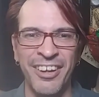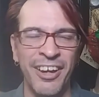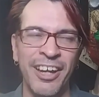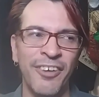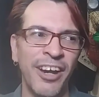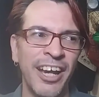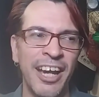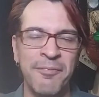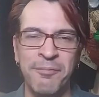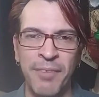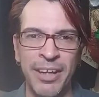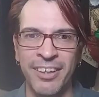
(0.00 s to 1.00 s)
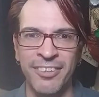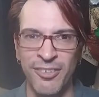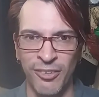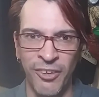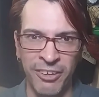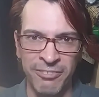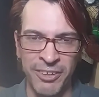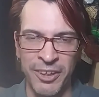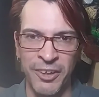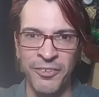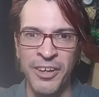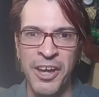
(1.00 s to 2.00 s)
here I am making this long
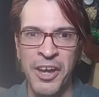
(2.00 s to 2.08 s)
video.